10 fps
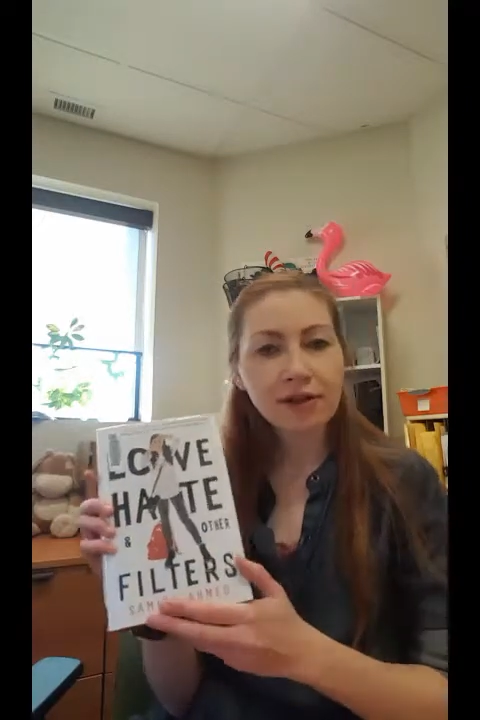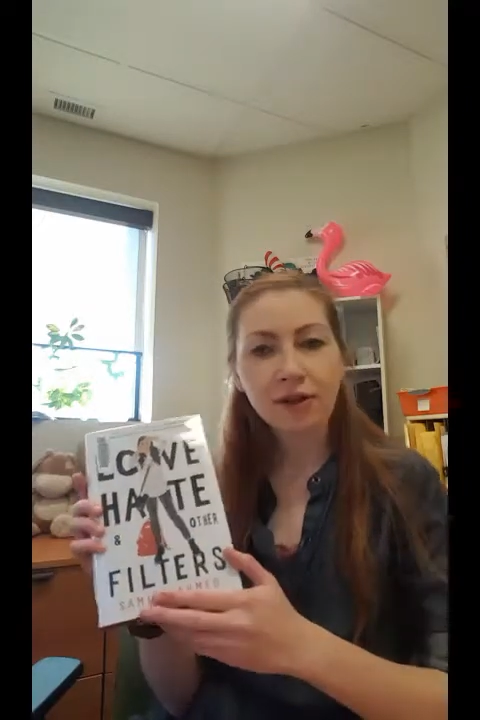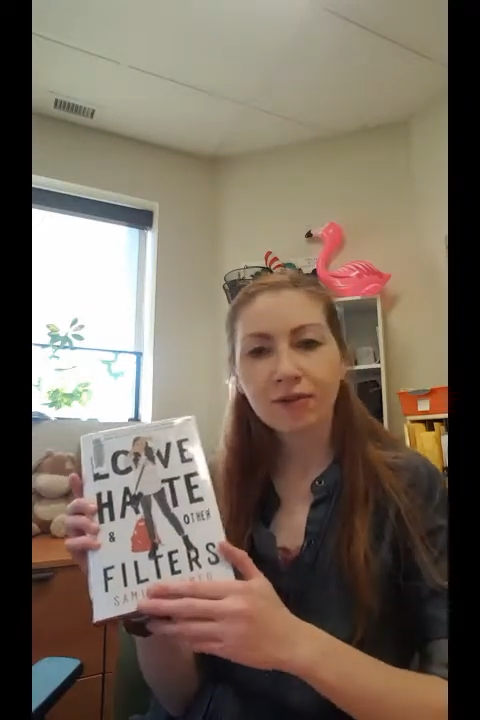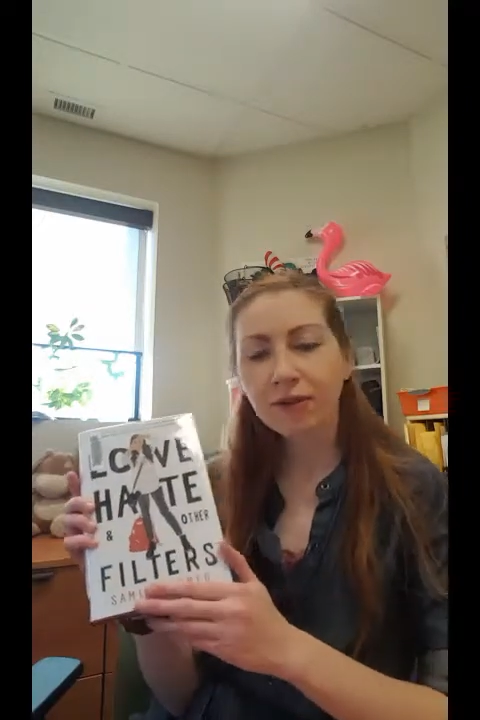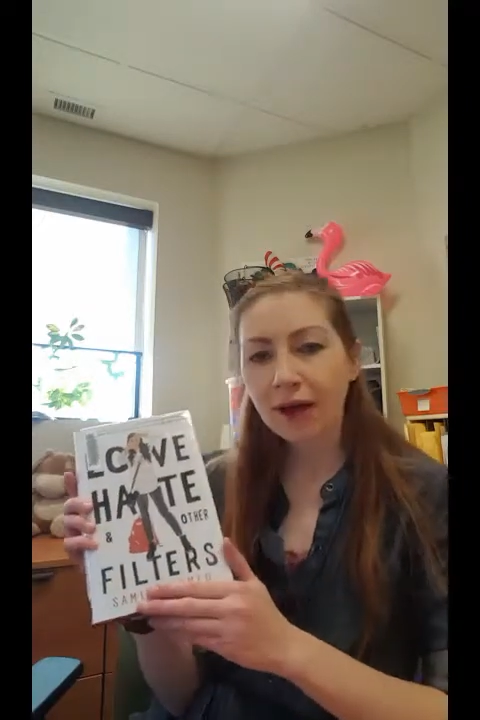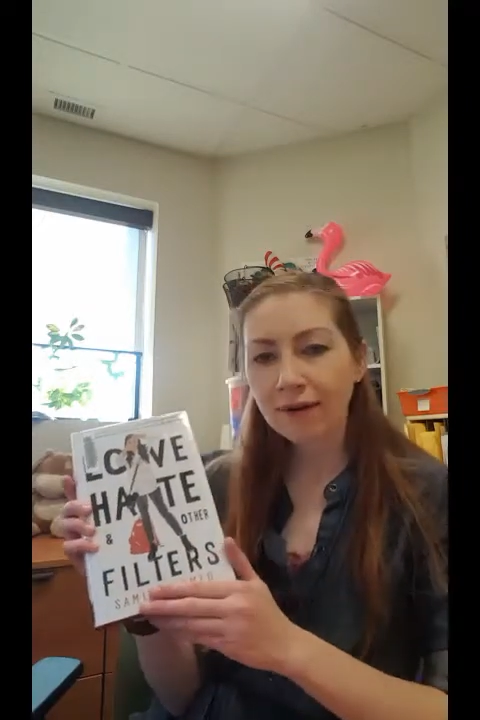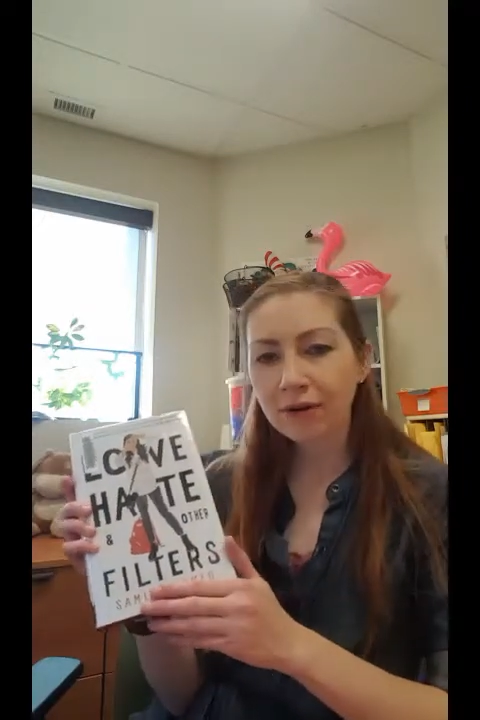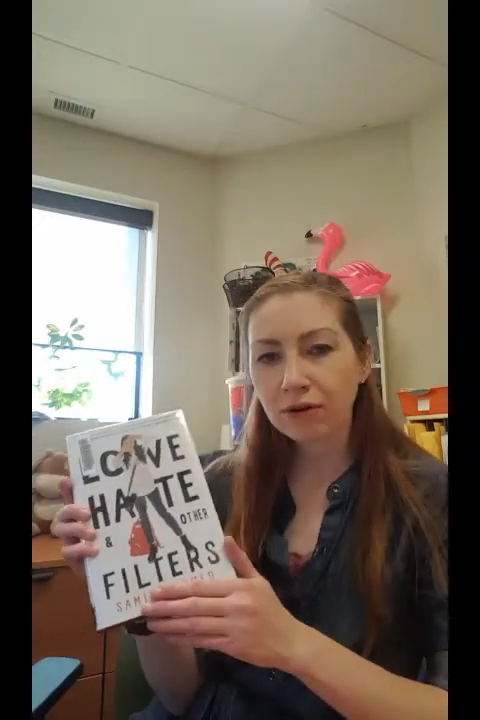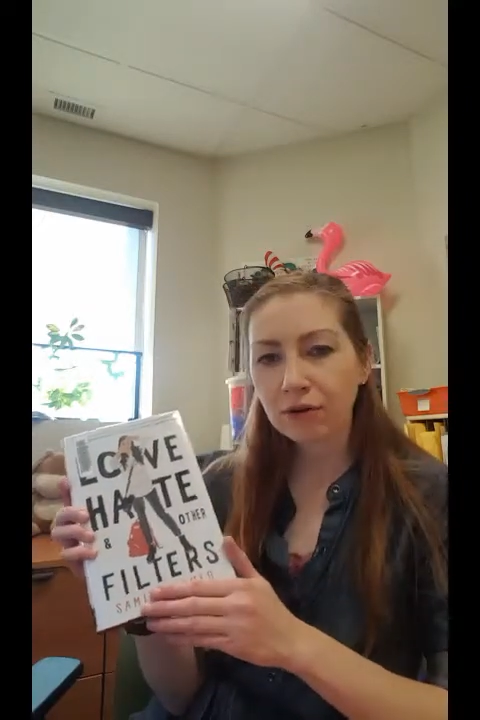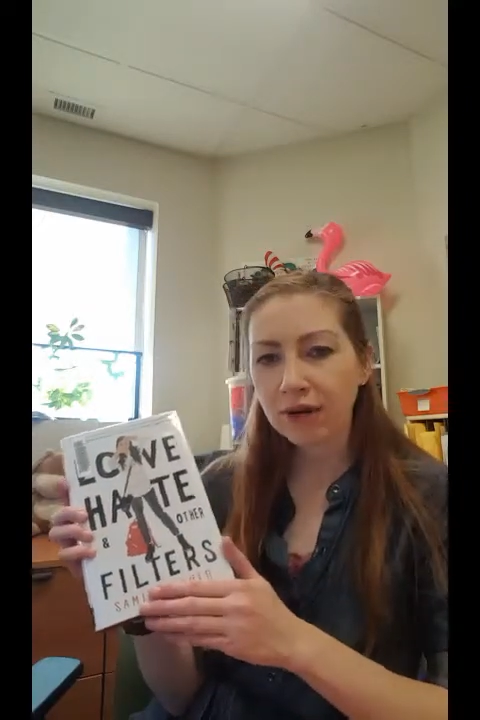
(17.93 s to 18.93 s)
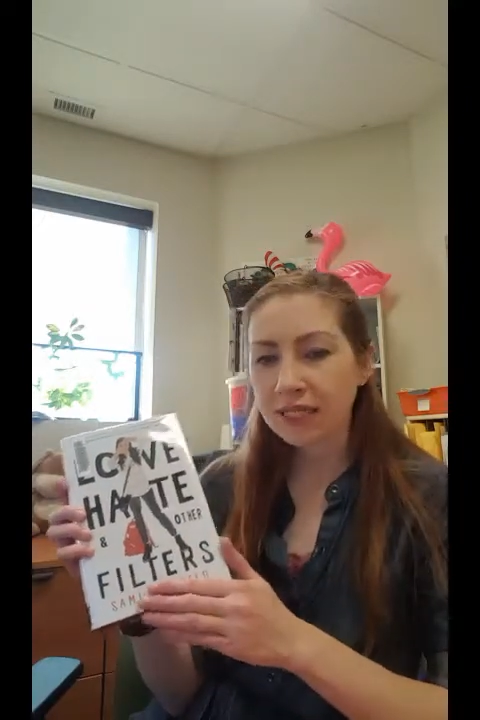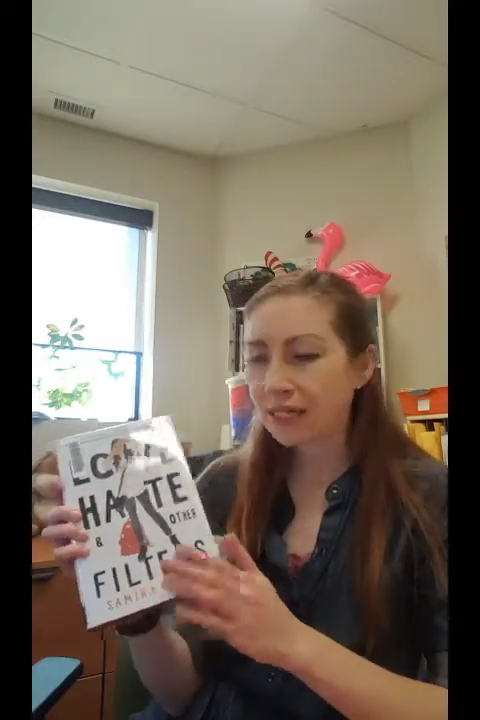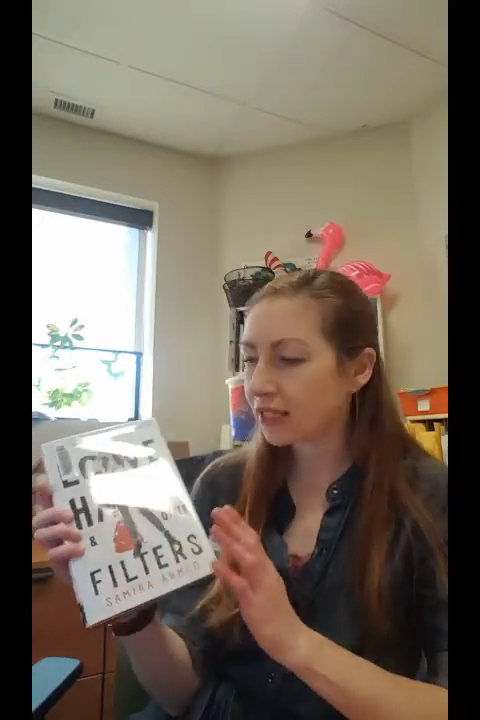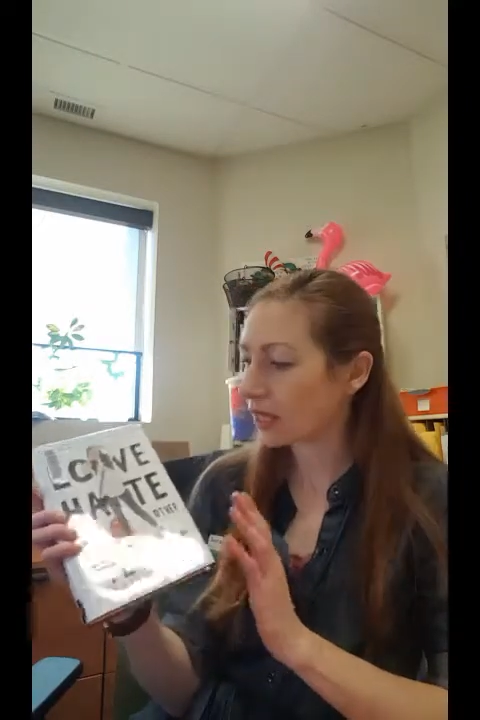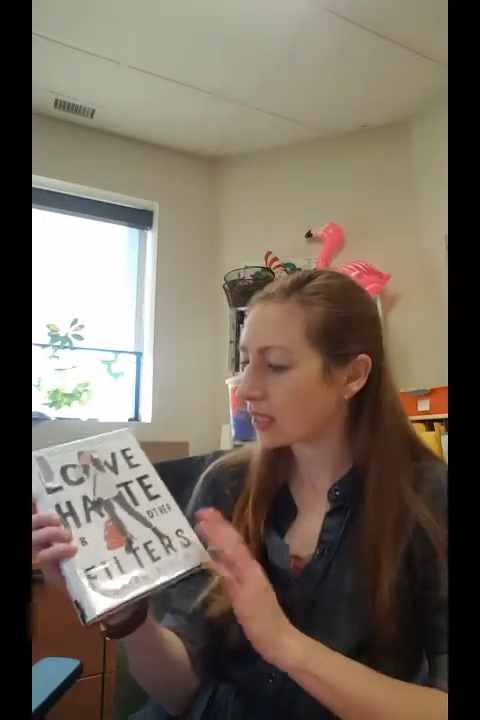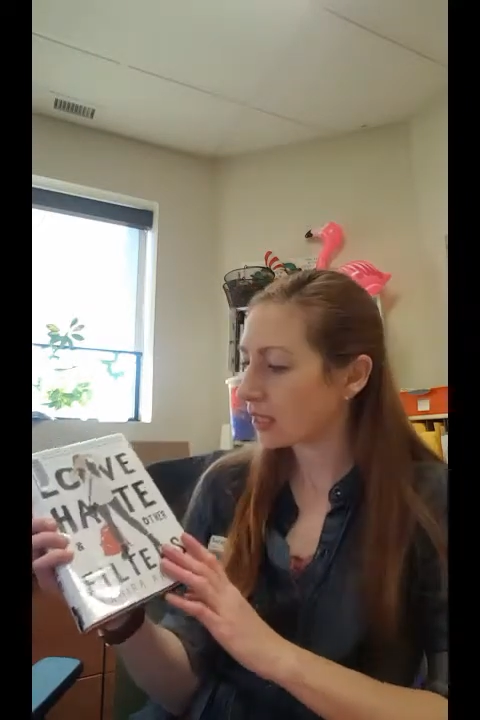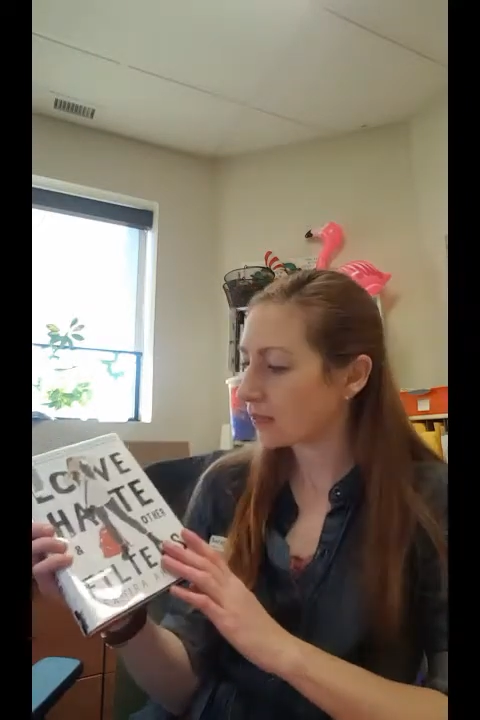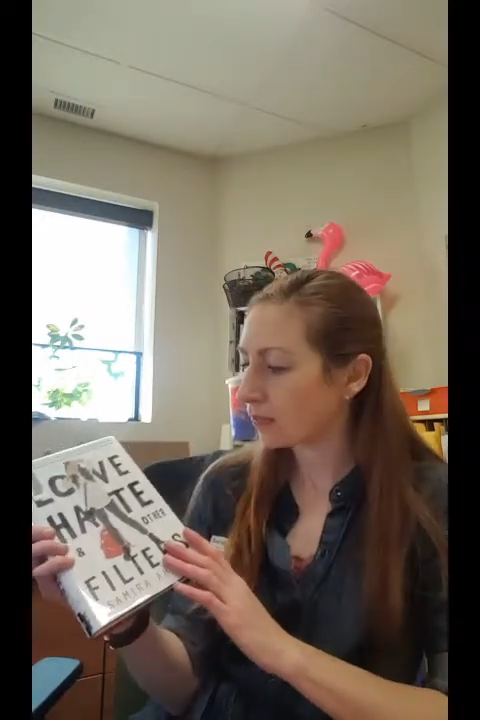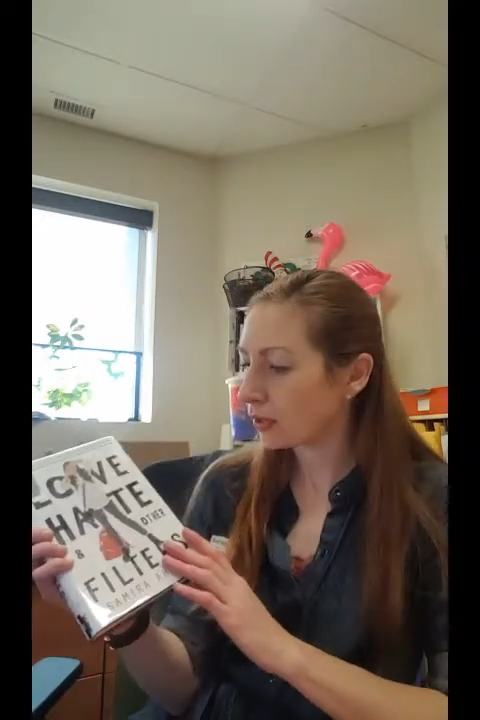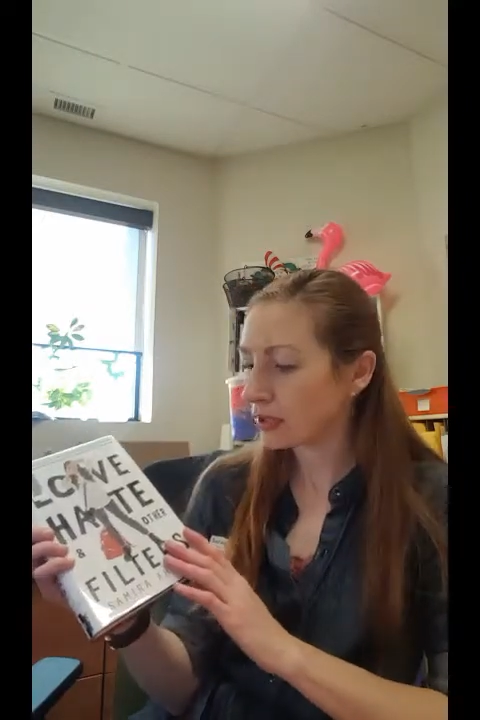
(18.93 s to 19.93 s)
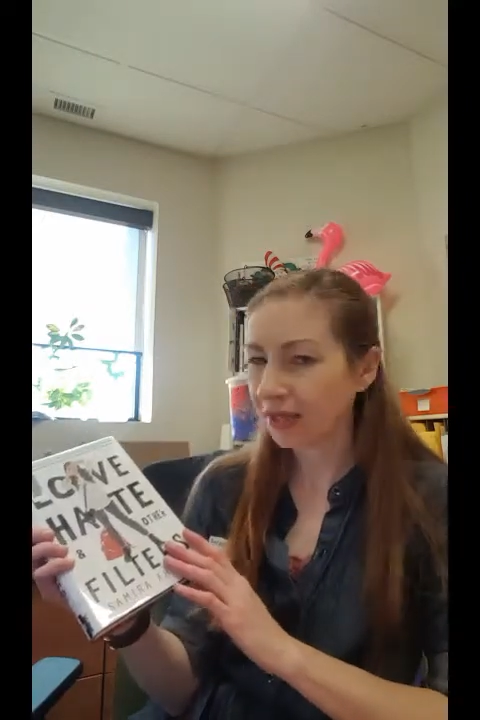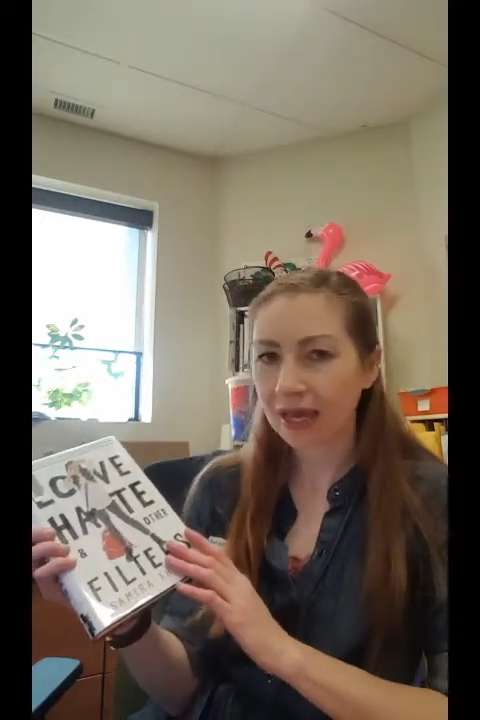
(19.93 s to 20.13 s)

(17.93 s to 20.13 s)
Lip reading: So if you haven't already started this book,